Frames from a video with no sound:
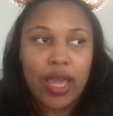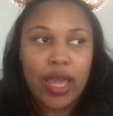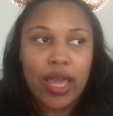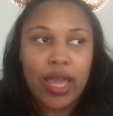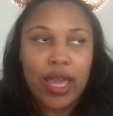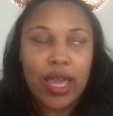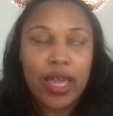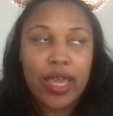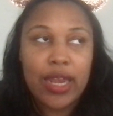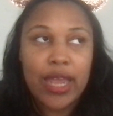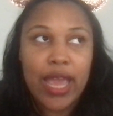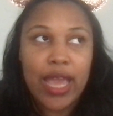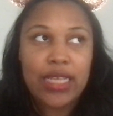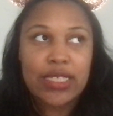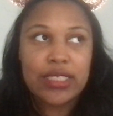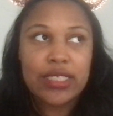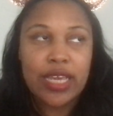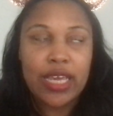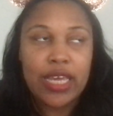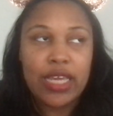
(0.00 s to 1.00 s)
and
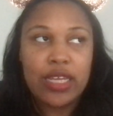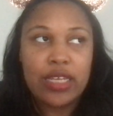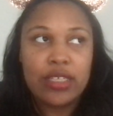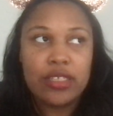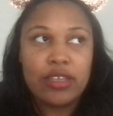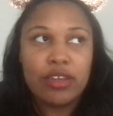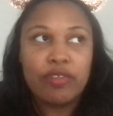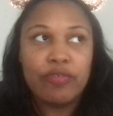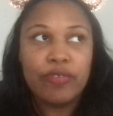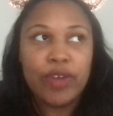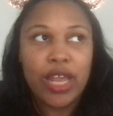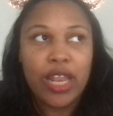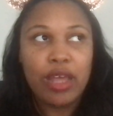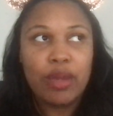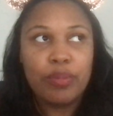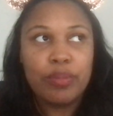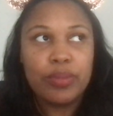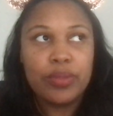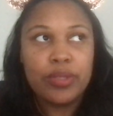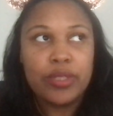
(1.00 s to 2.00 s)
as they
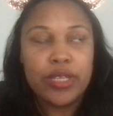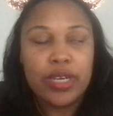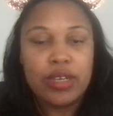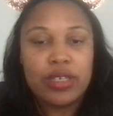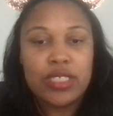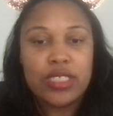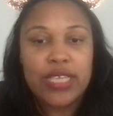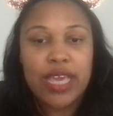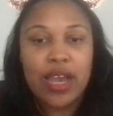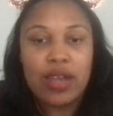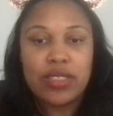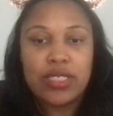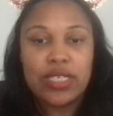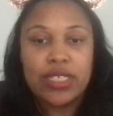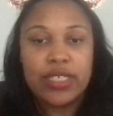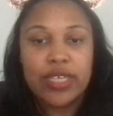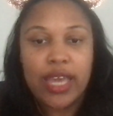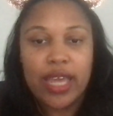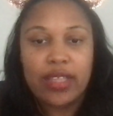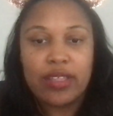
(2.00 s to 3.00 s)
developed their sound
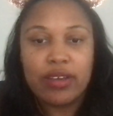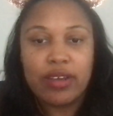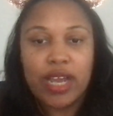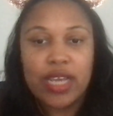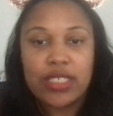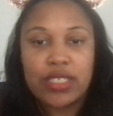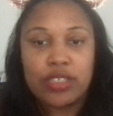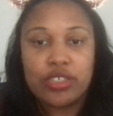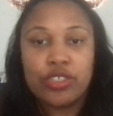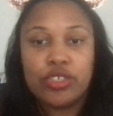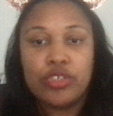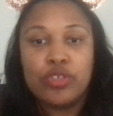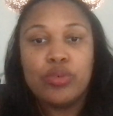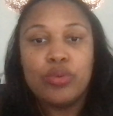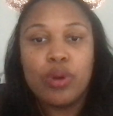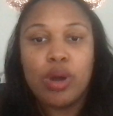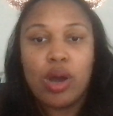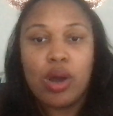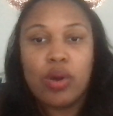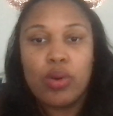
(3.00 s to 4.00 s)
together as a
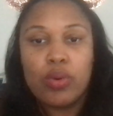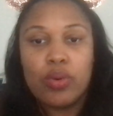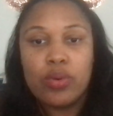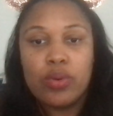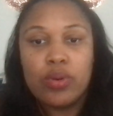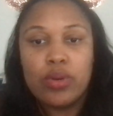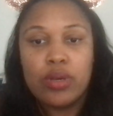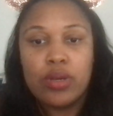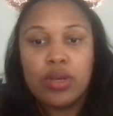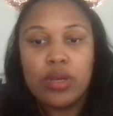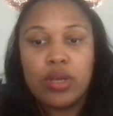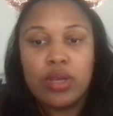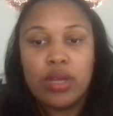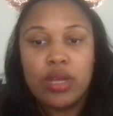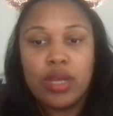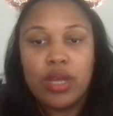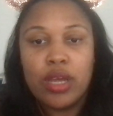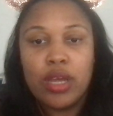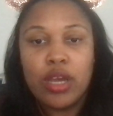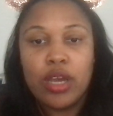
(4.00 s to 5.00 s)
duo,
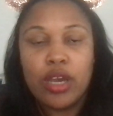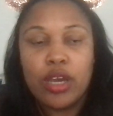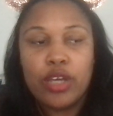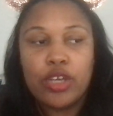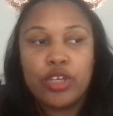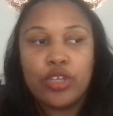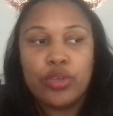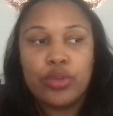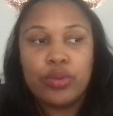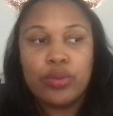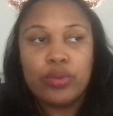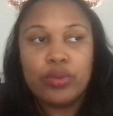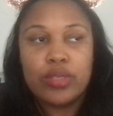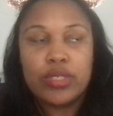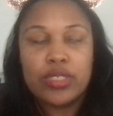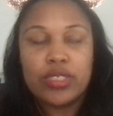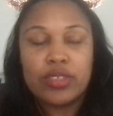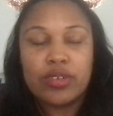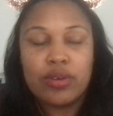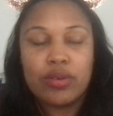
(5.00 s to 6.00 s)
you
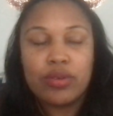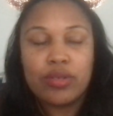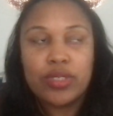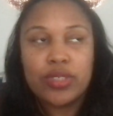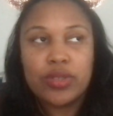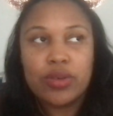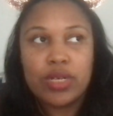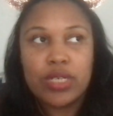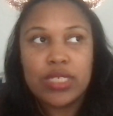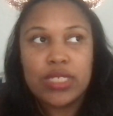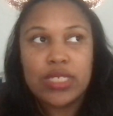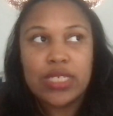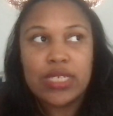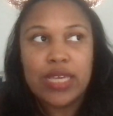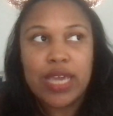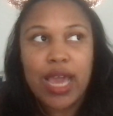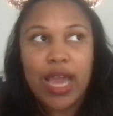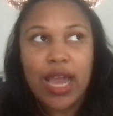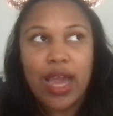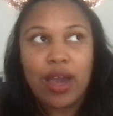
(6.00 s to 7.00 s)
sort of see
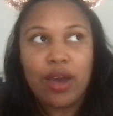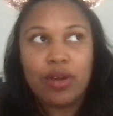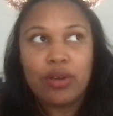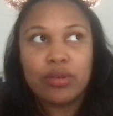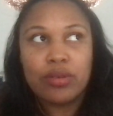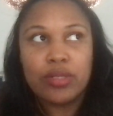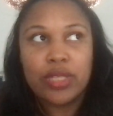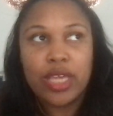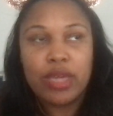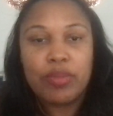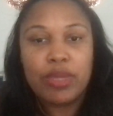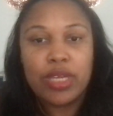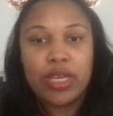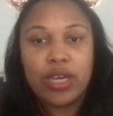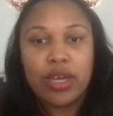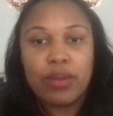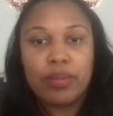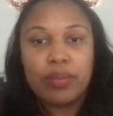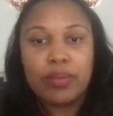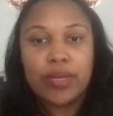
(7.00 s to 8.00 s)
how they
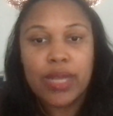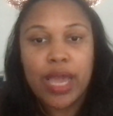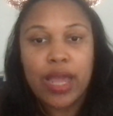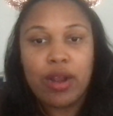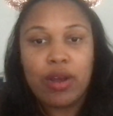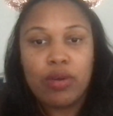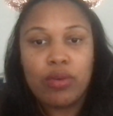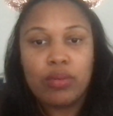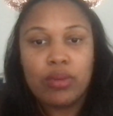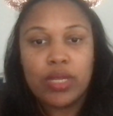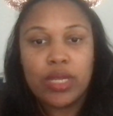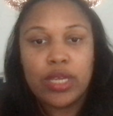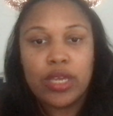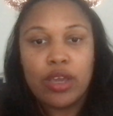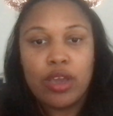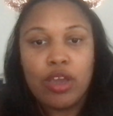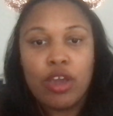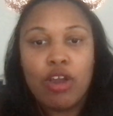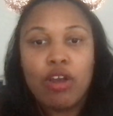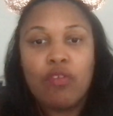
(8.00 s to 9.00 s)
become not only
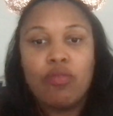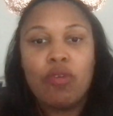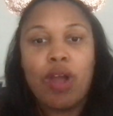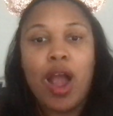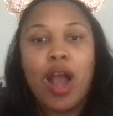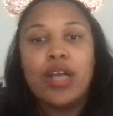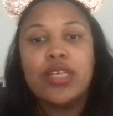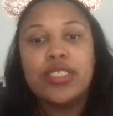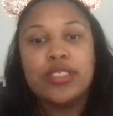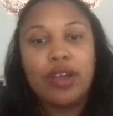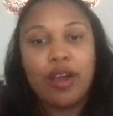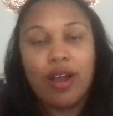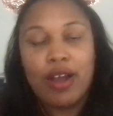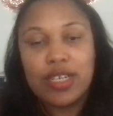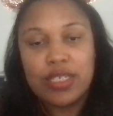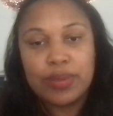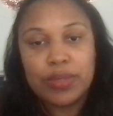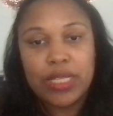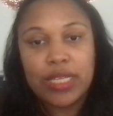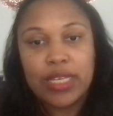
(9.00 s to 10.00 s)
rock
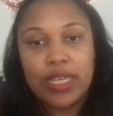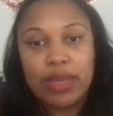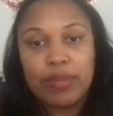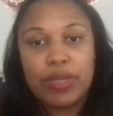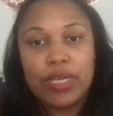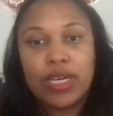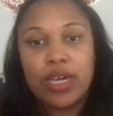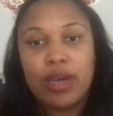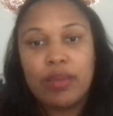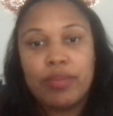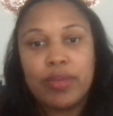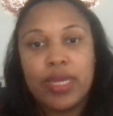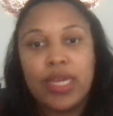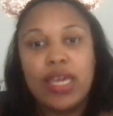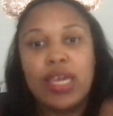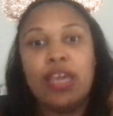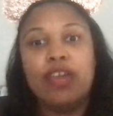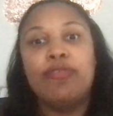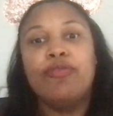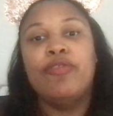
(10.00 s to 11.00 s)
stars, but then they become
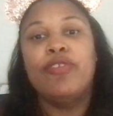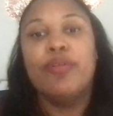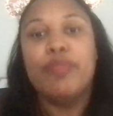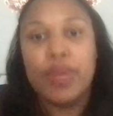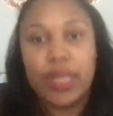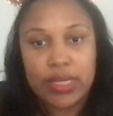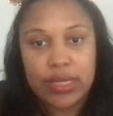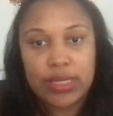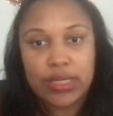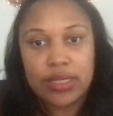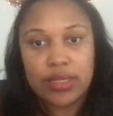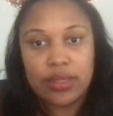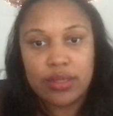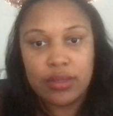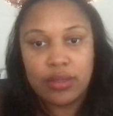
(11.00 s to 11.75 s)
infamous.